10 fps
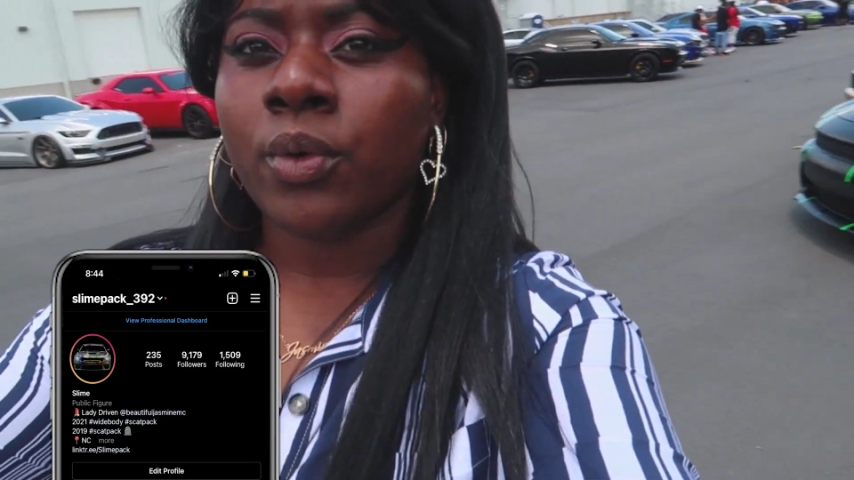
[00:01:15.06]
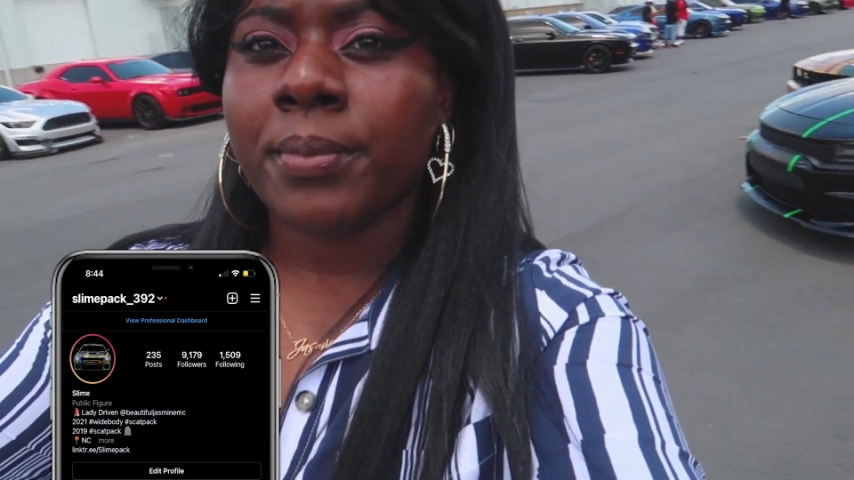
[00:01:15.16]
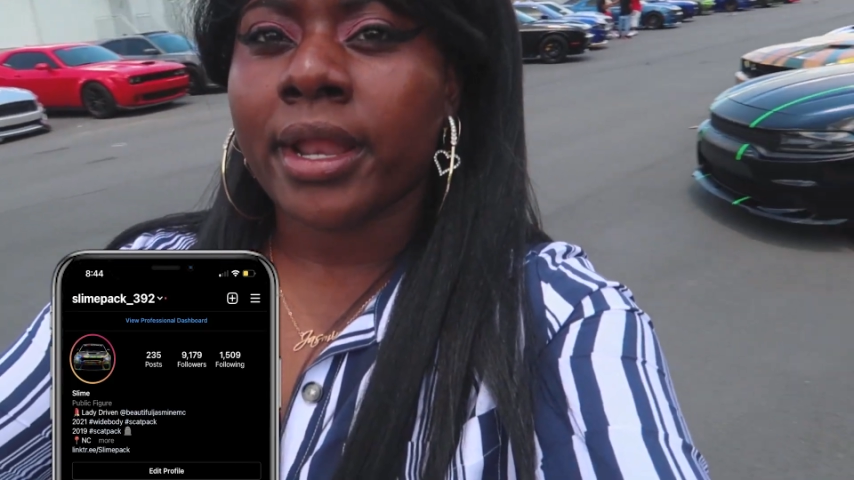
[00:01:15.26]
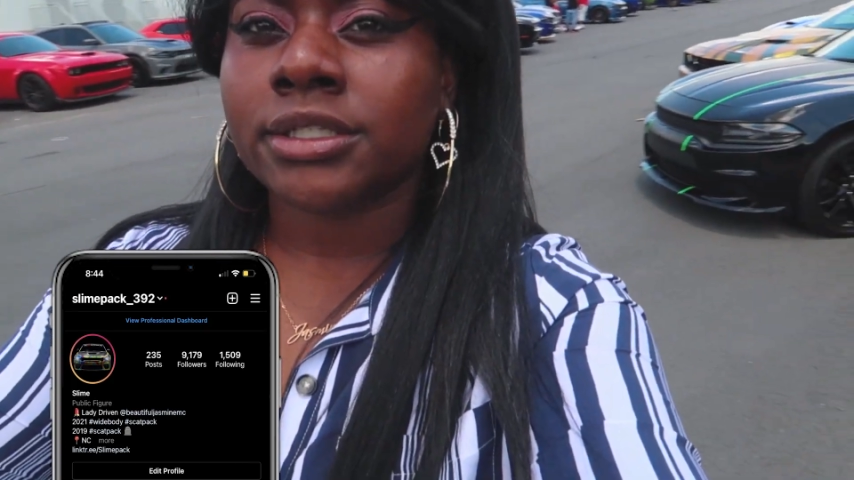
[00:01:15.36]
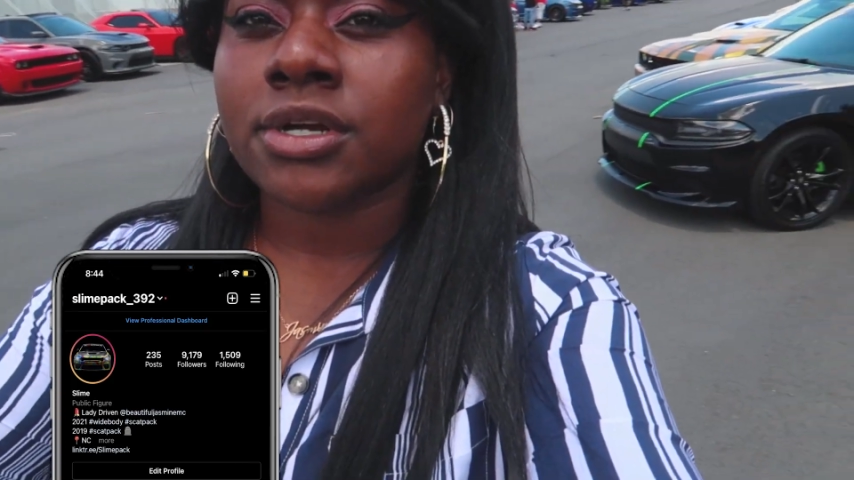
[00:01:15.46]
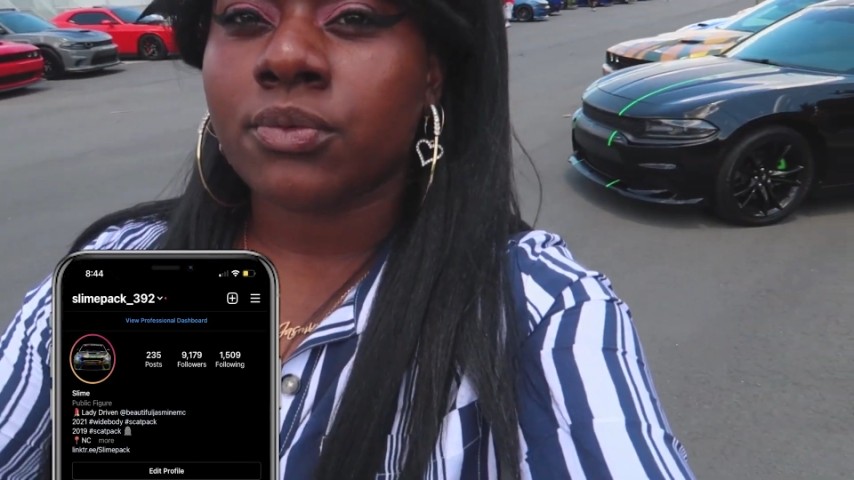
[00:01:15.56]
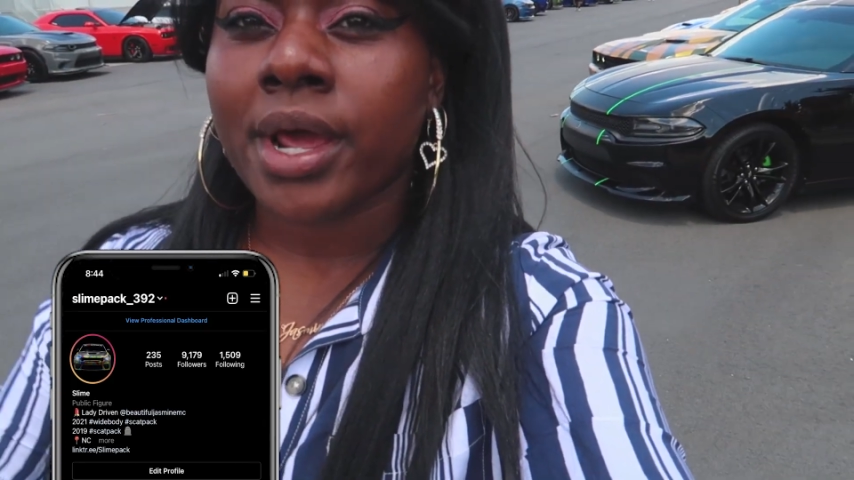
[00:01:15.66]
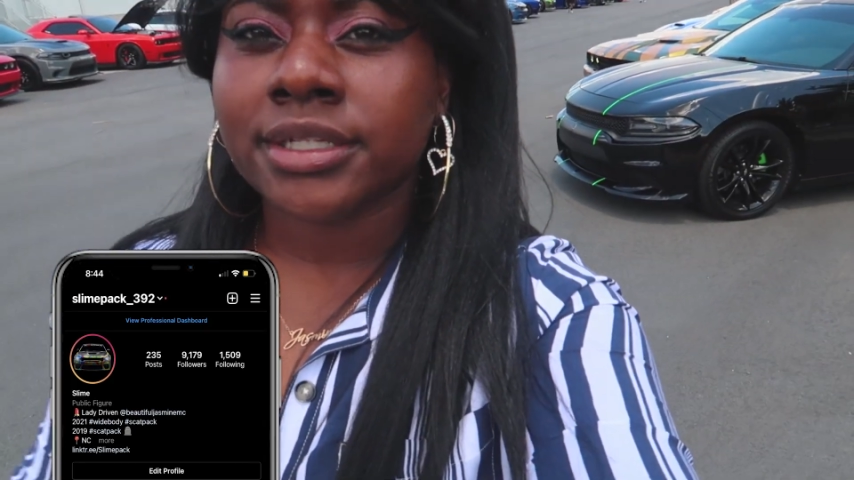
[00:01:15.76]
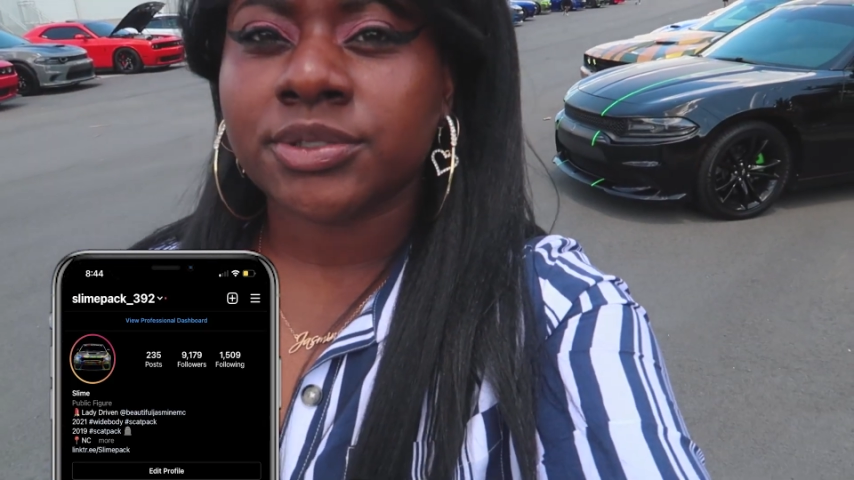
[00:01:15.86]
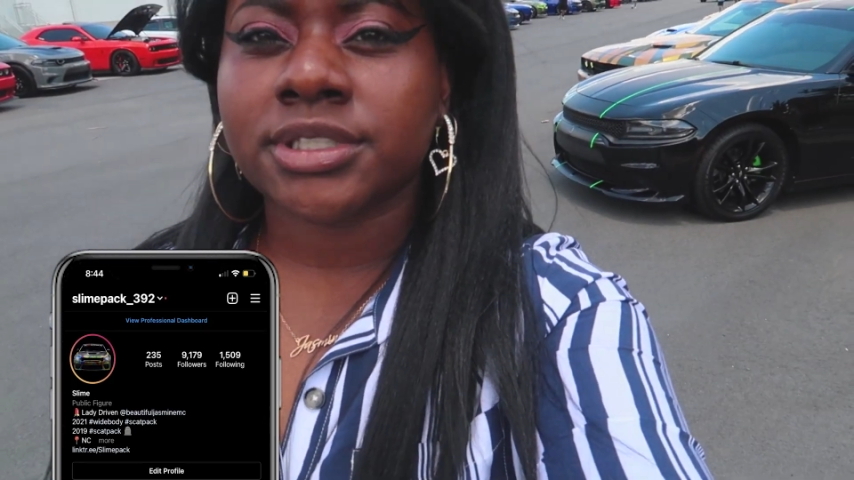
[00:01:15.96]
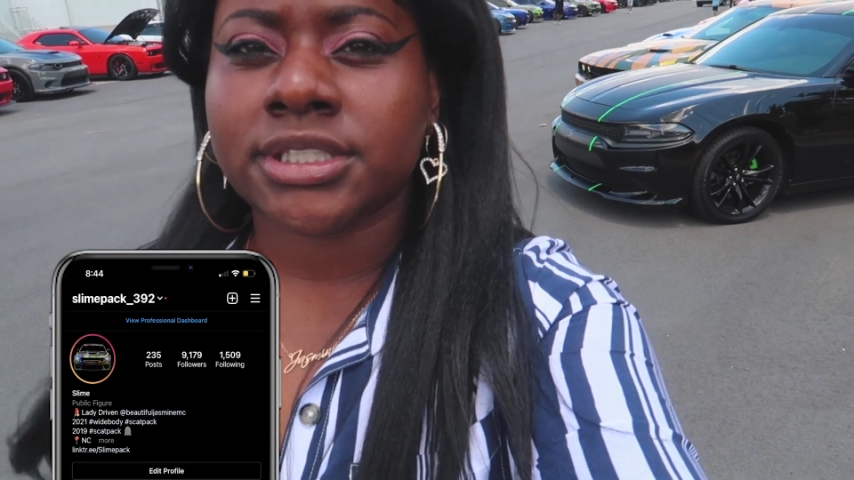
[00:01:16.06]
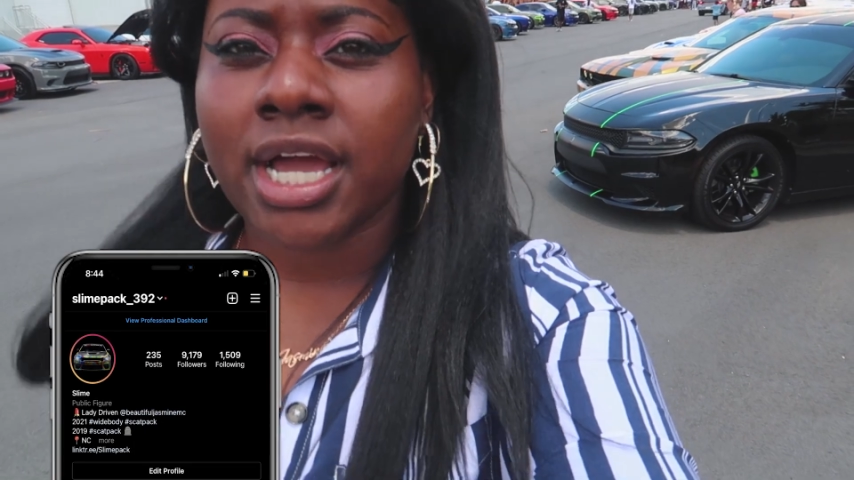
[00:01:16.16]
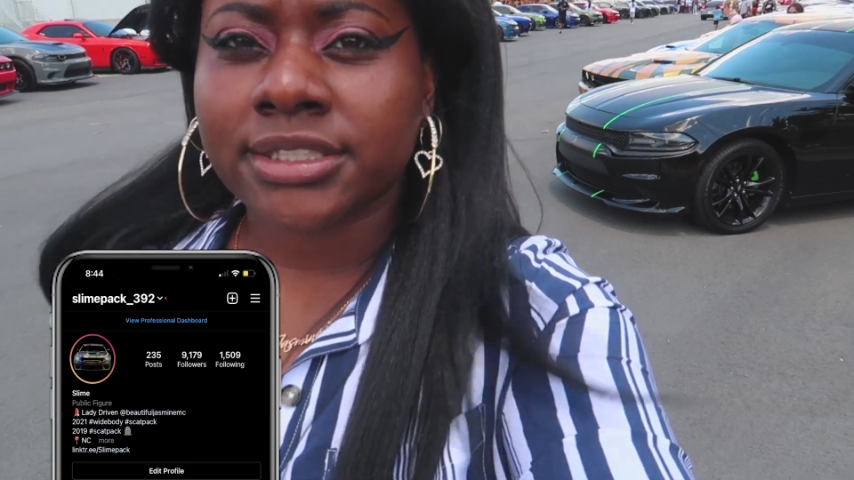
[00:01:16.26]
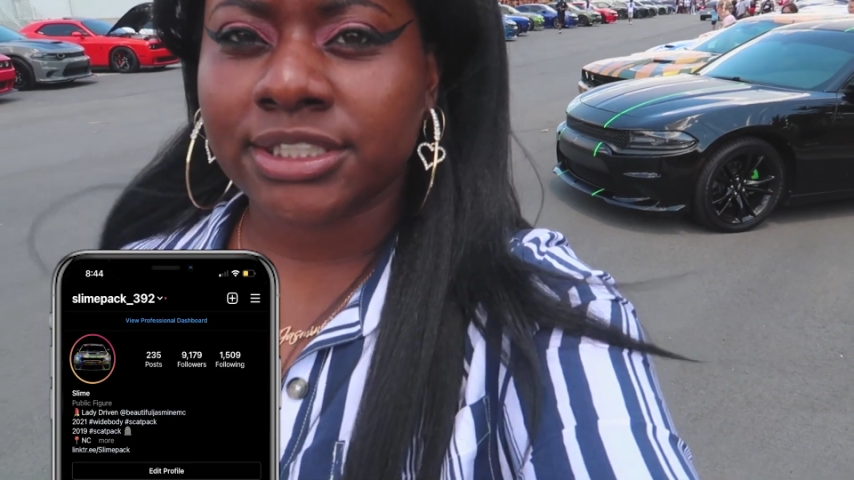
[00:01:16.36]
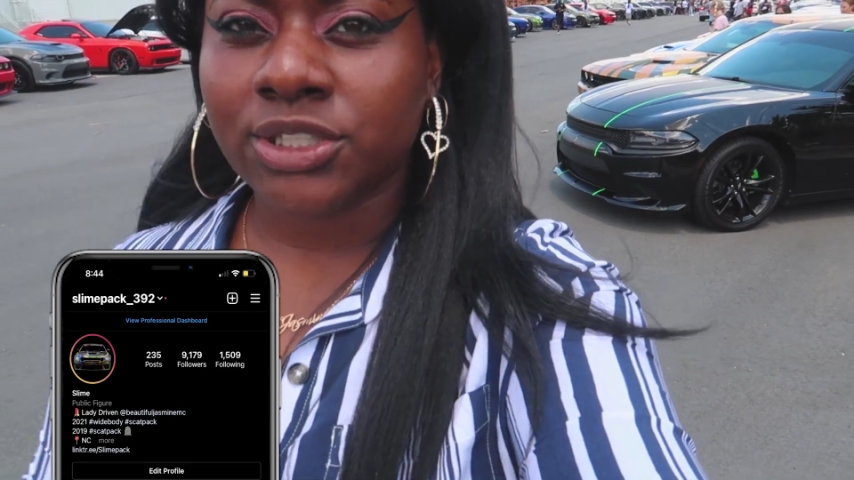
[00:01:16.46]
But we about to jump right into this
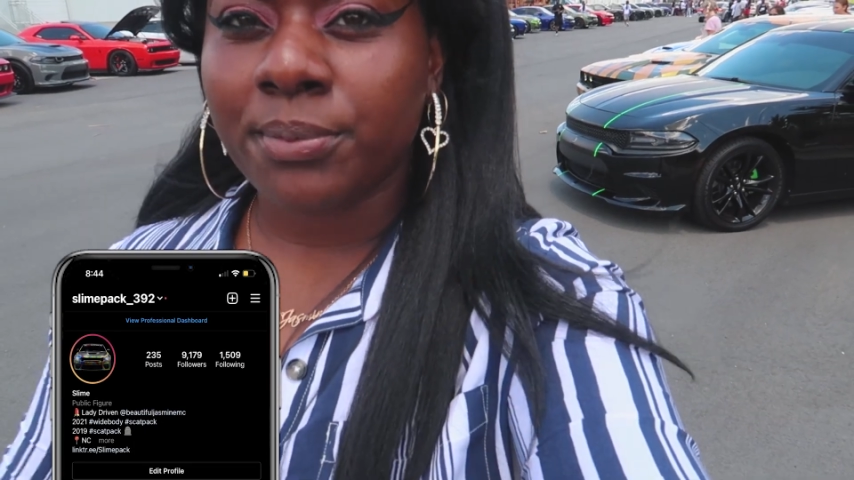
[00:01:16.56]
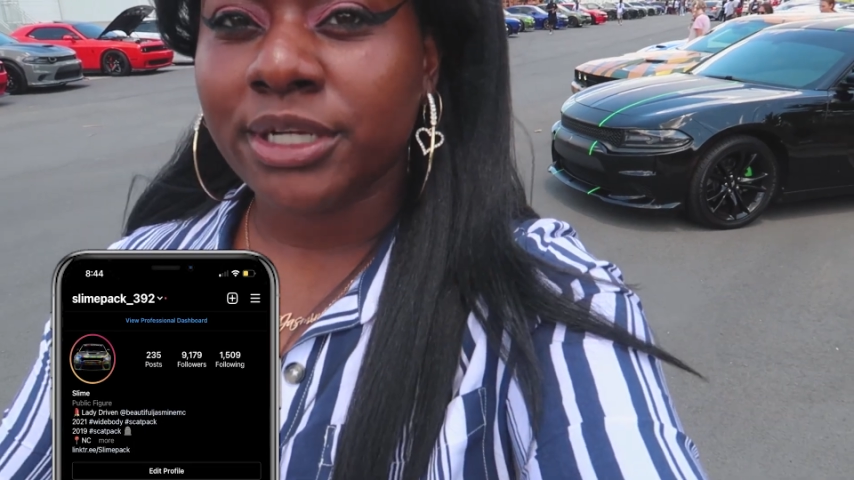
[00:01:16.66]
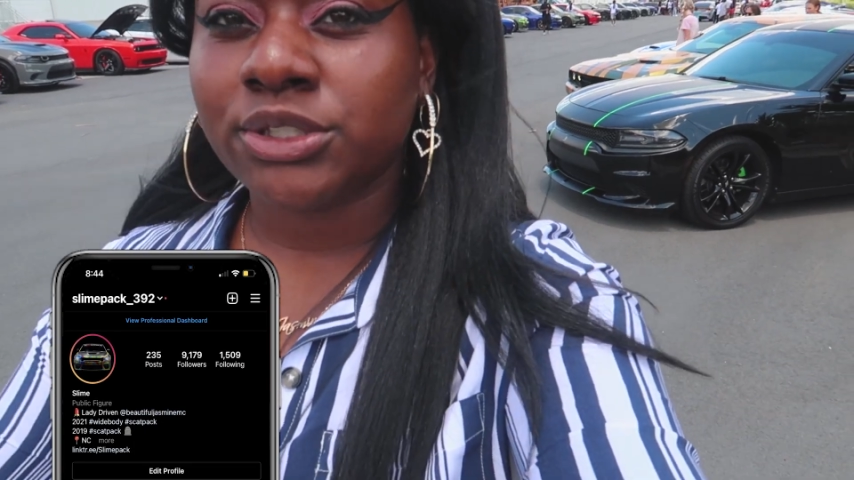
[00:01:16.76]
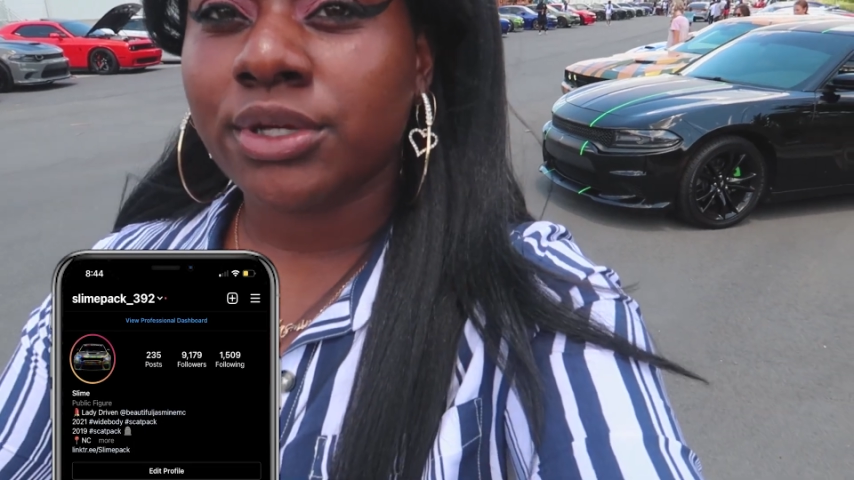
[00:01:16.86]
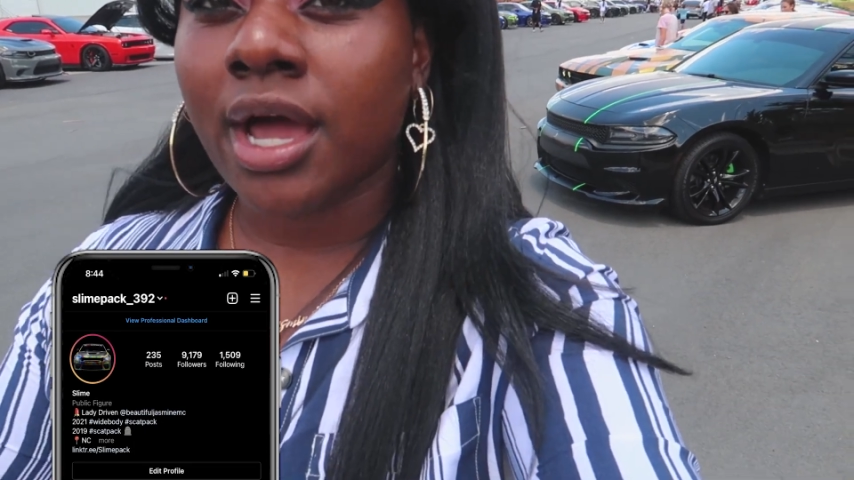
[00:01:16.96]
content, so make sure